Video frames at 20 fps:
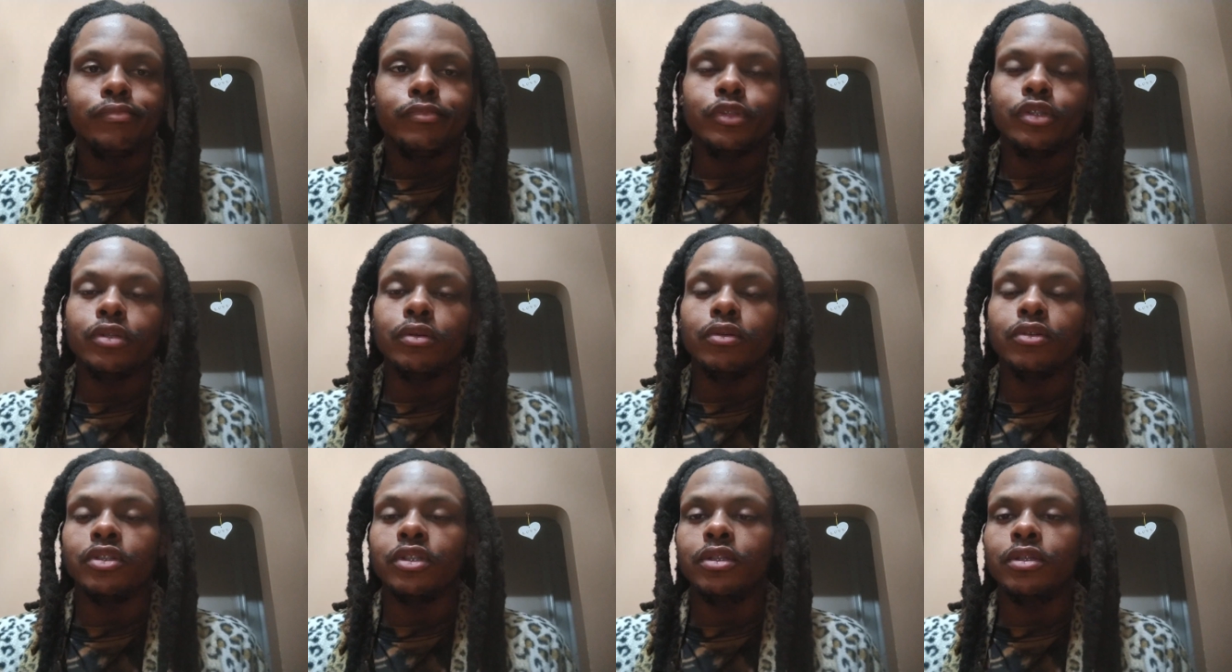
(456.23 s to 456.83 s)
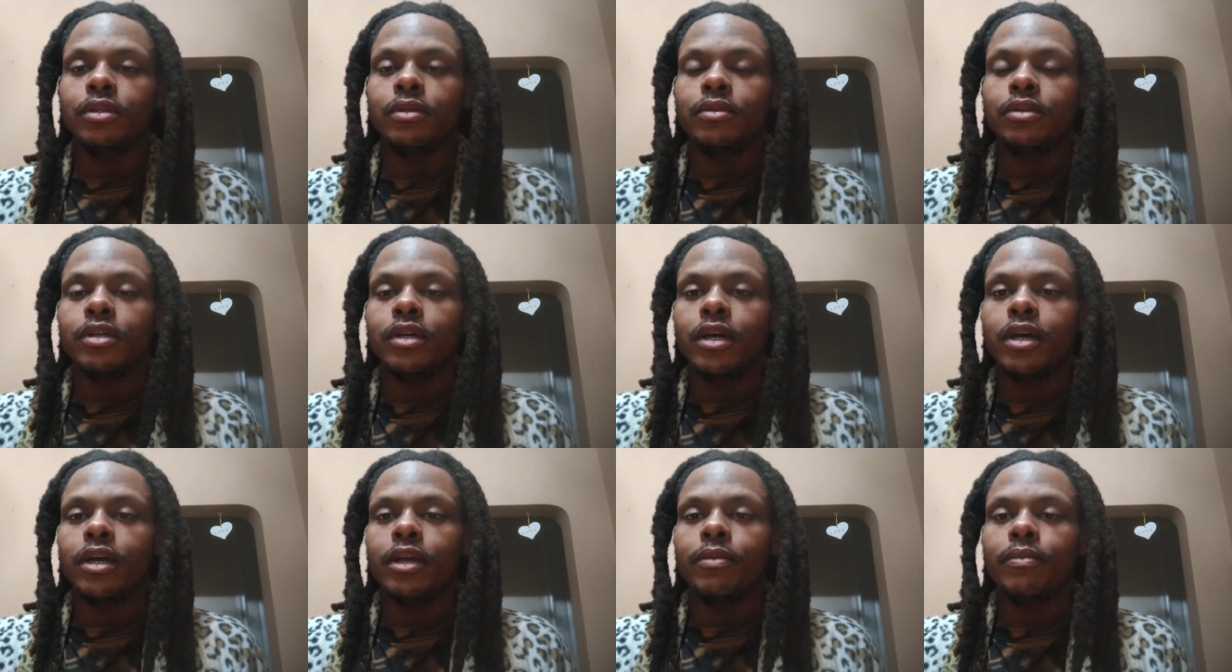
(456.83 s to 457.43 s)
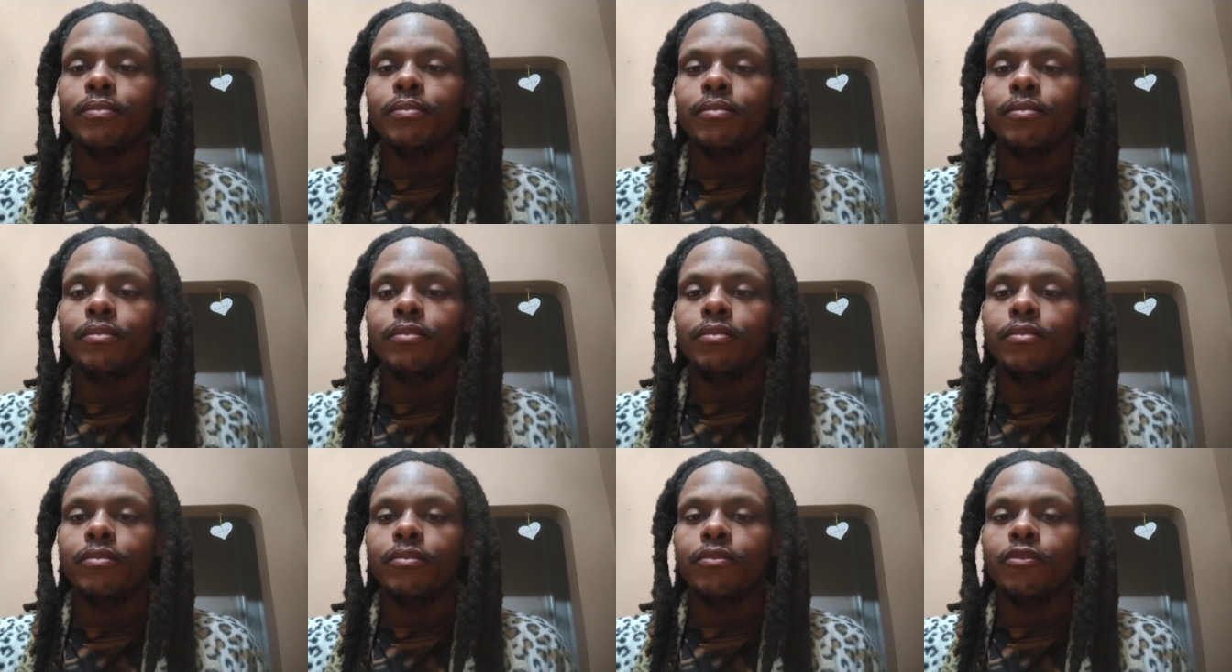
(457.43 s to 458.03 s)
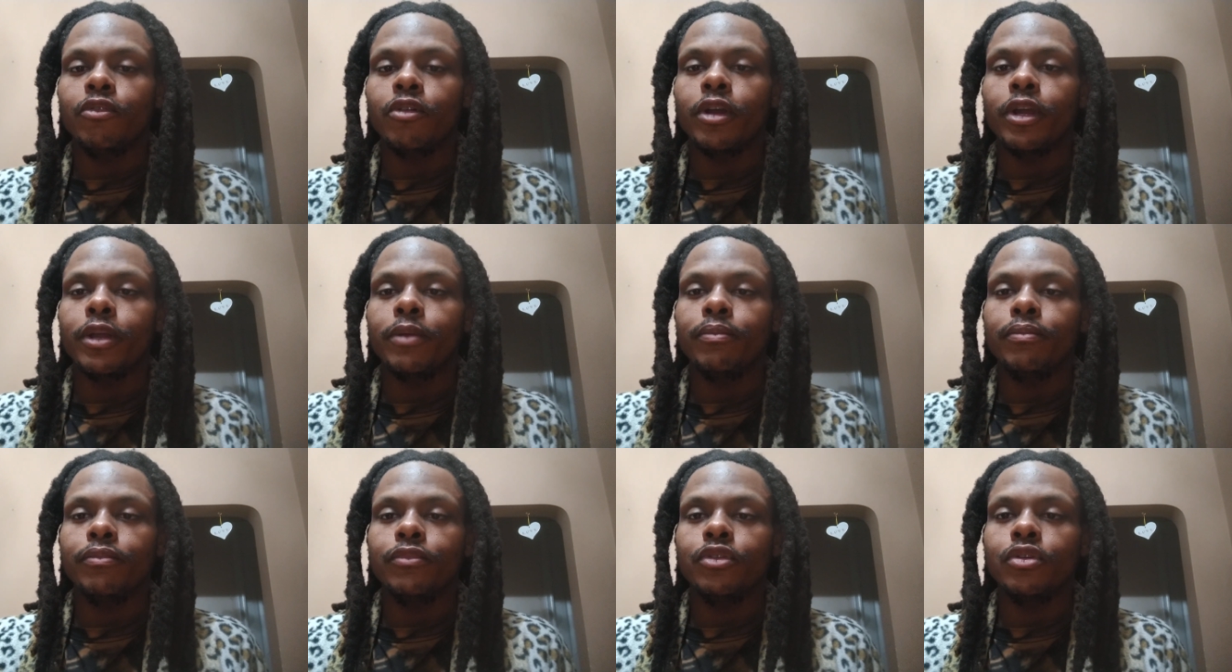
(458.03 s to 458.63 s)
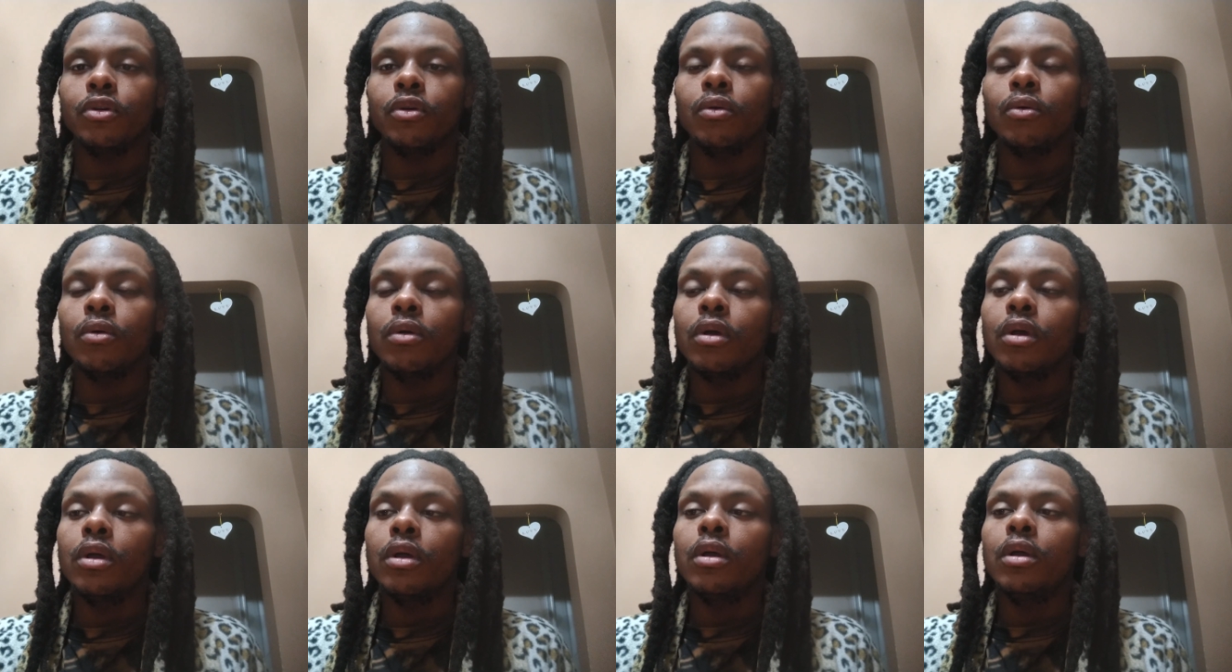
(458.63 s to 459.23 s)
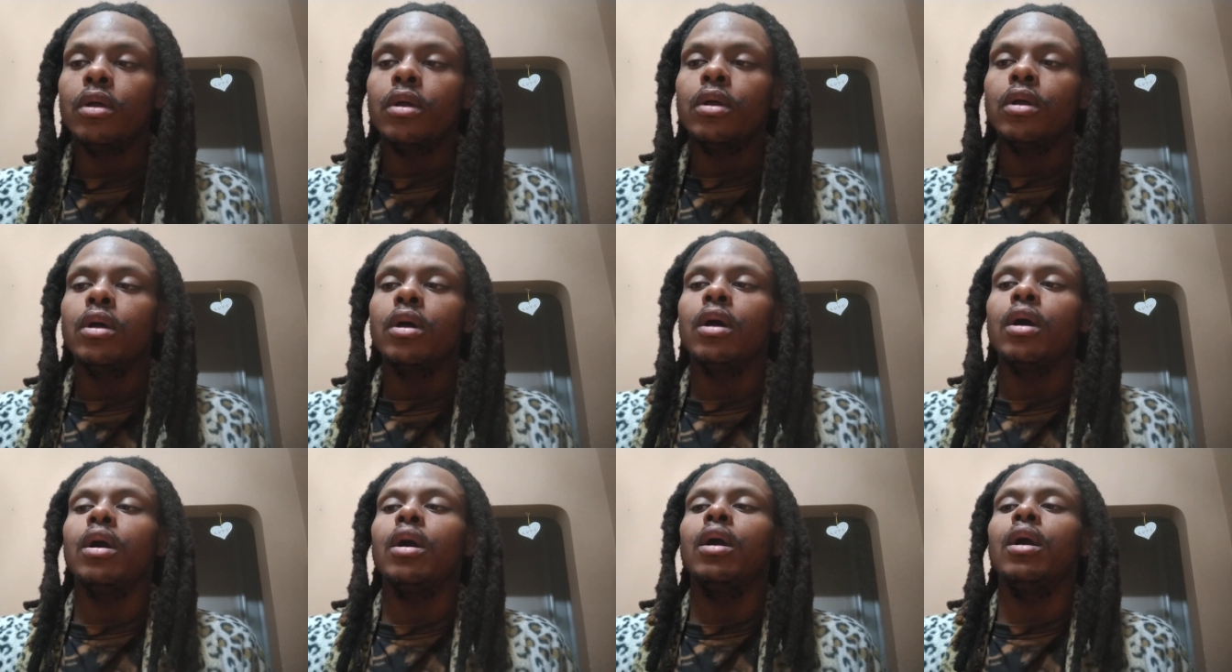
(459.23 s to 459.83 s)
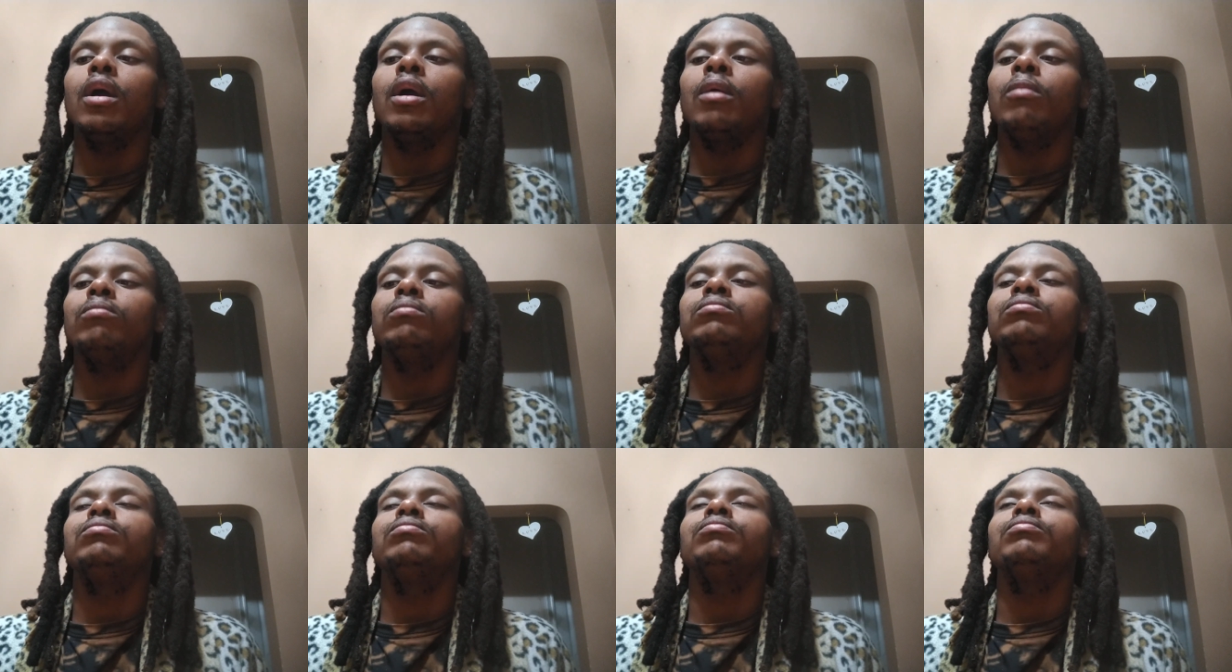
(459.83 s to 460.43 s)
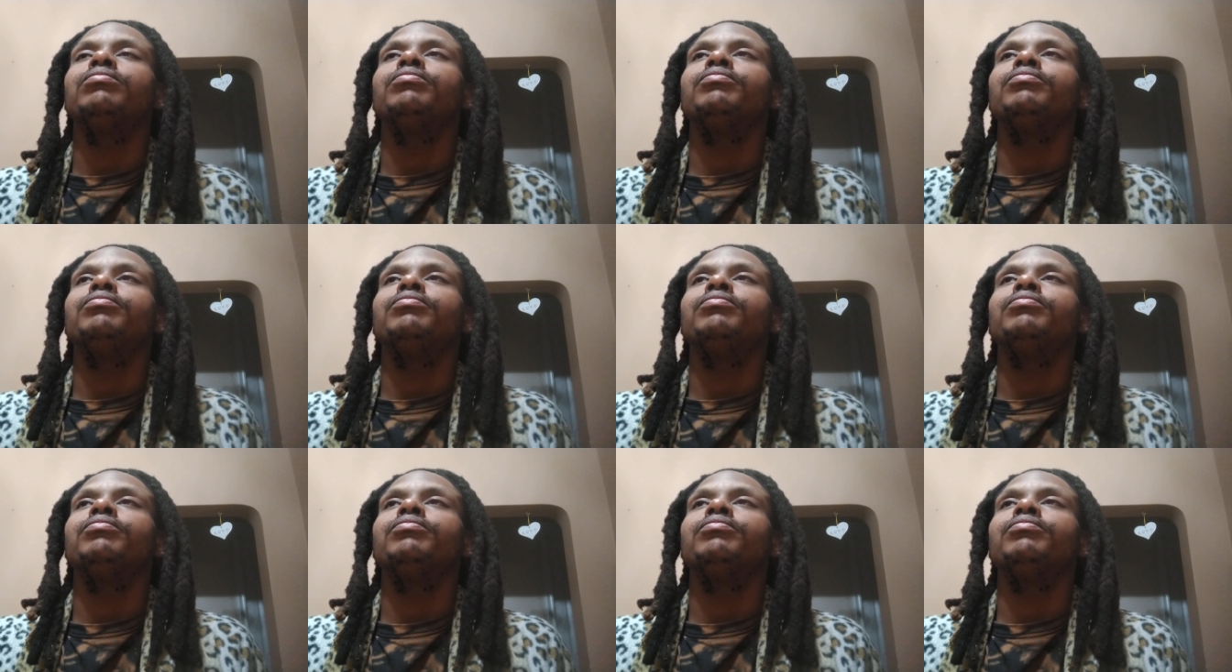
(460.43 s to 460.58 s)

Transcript: it's no existent time frame? So, um,